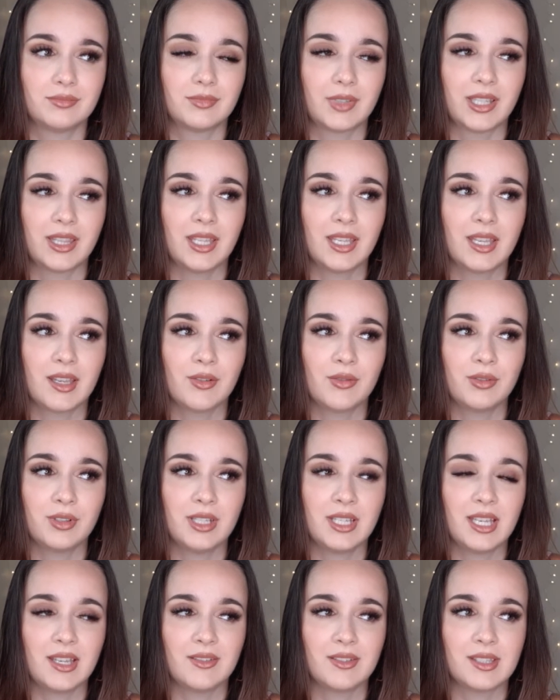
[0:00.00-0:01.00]
I think I
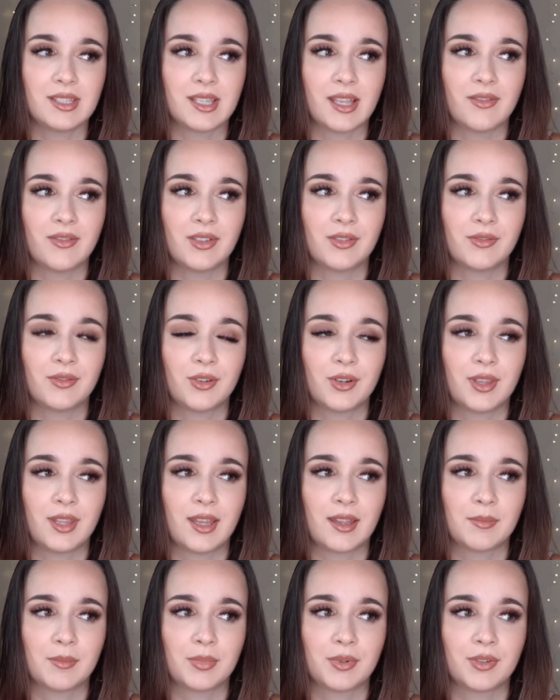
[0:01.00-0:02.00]
only gave 7 for
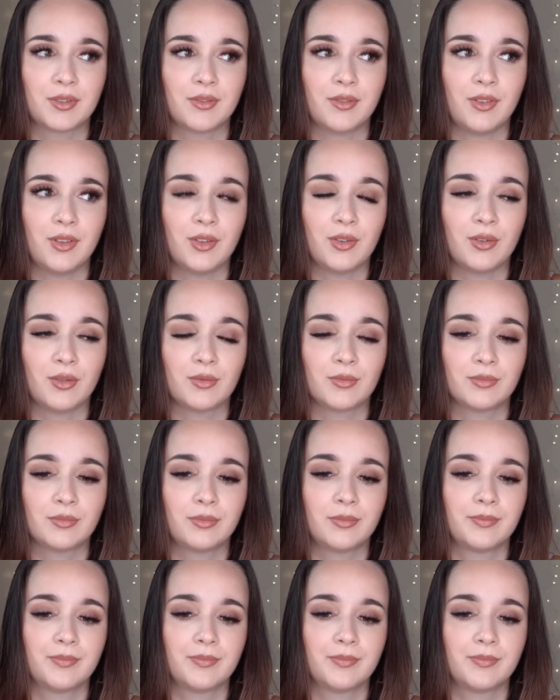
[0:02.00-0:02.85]
that perfume.